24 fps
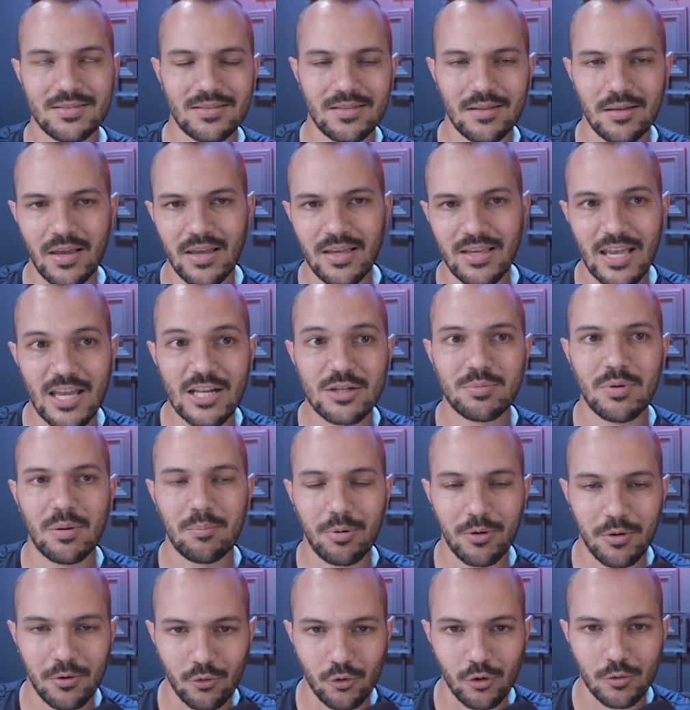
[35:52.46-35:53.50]
engagement
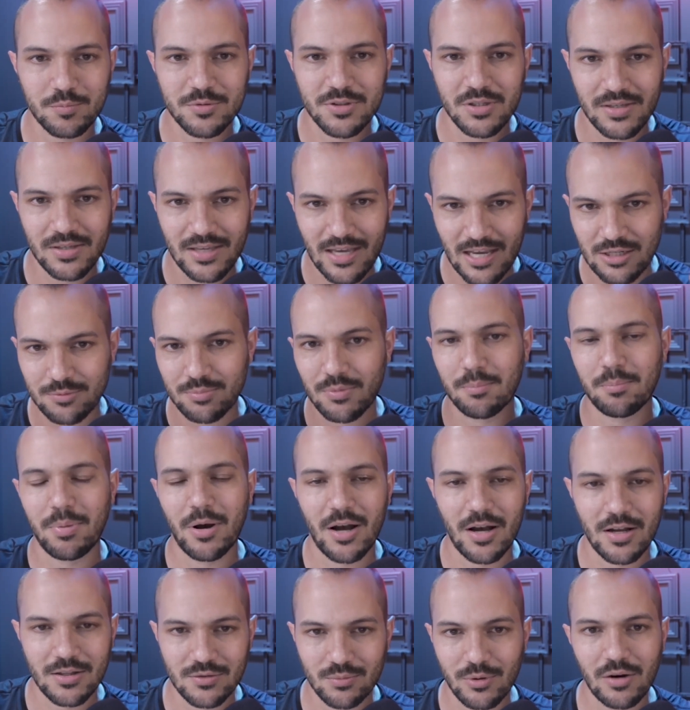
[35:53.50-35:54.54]
groups, engagement
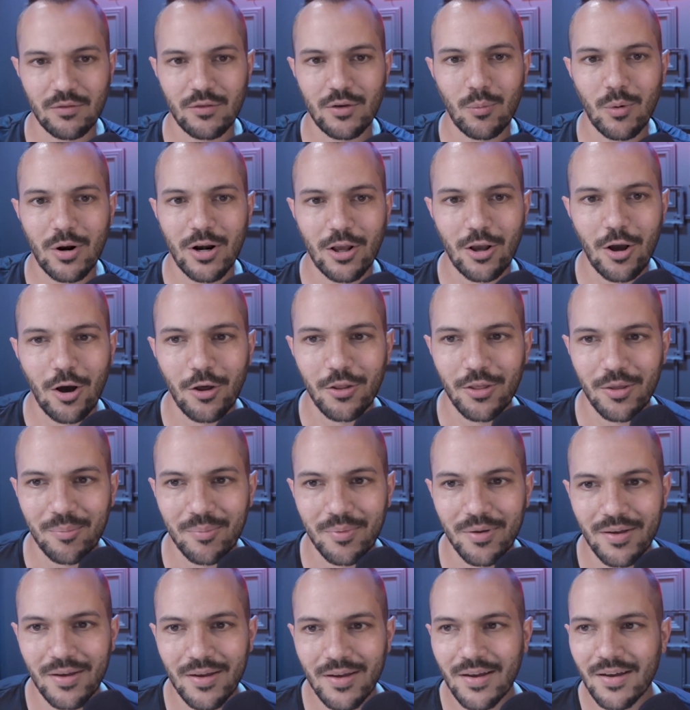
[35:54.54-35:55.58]
pods, whatever you want to call them.
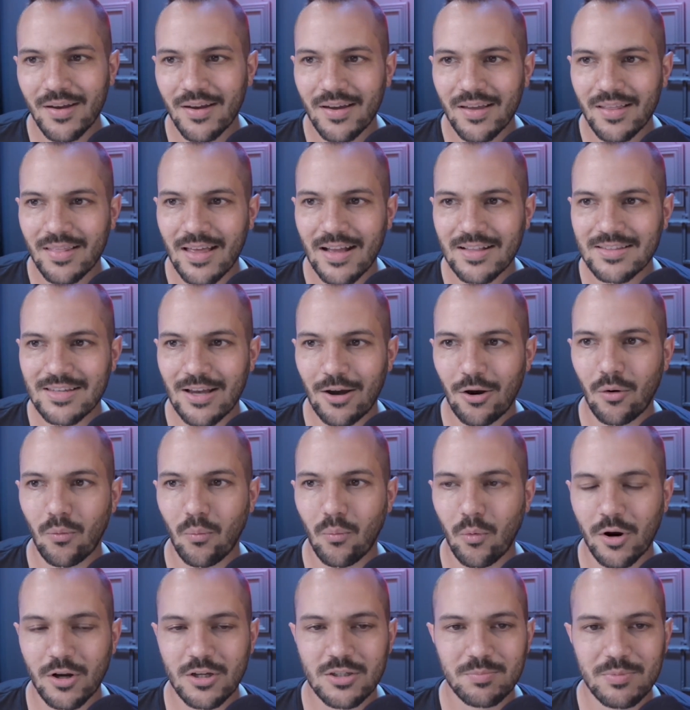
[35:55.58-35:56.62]
That's how it
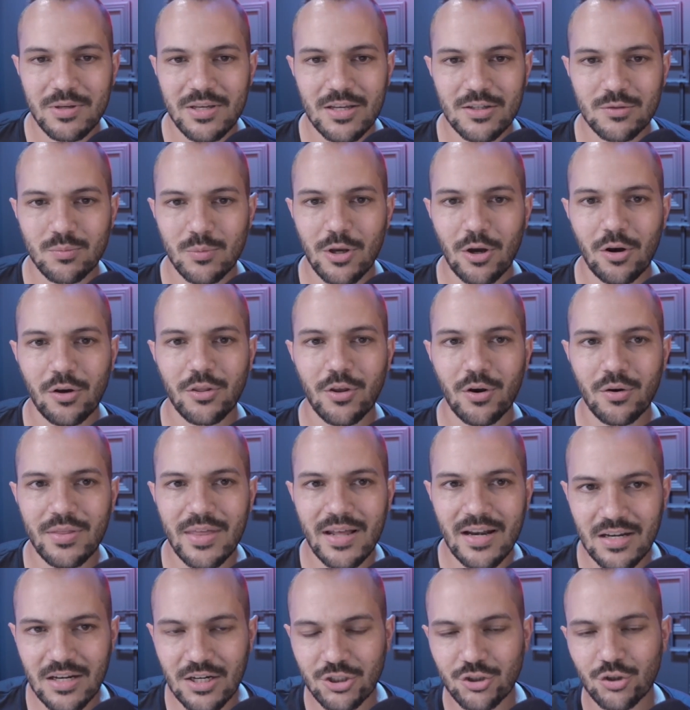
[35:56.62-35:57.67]
works, because we all know that
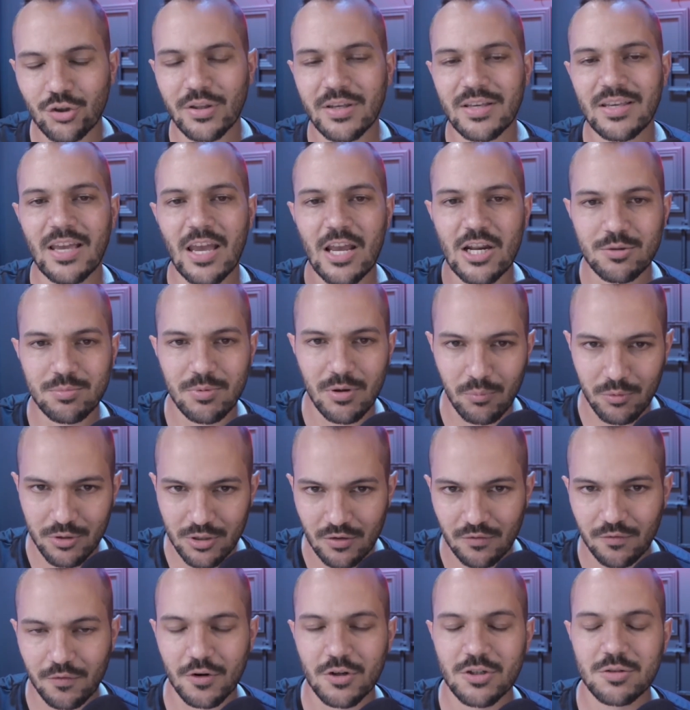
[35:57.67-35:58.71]
initial engagement when
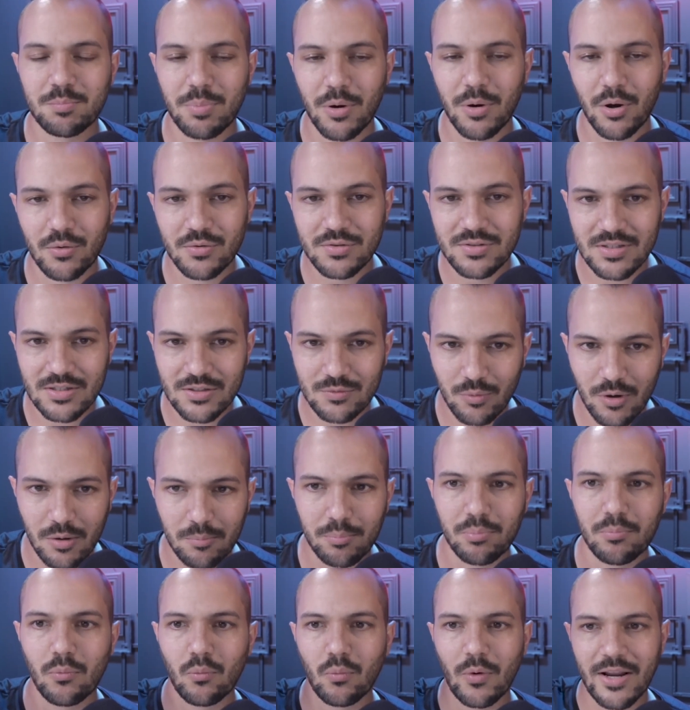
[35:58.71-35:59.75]
you first post is what
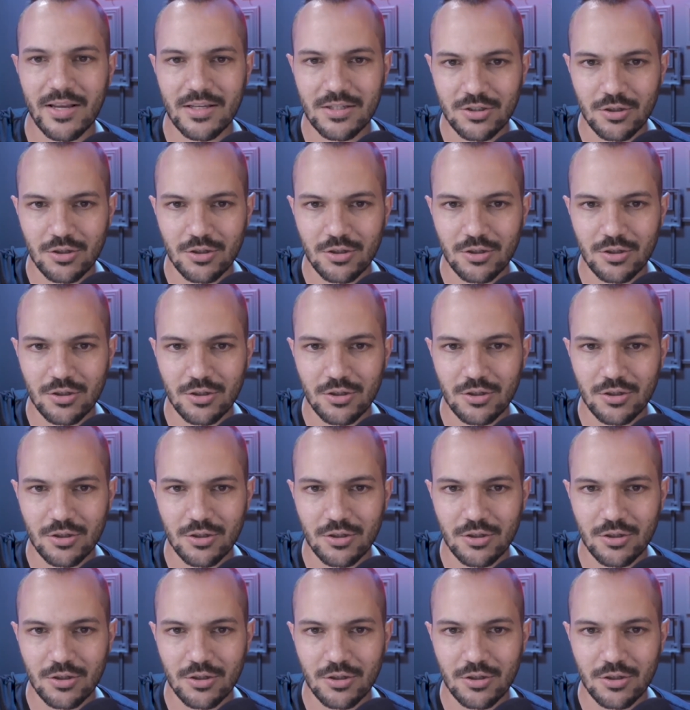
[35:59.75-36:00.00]
ranks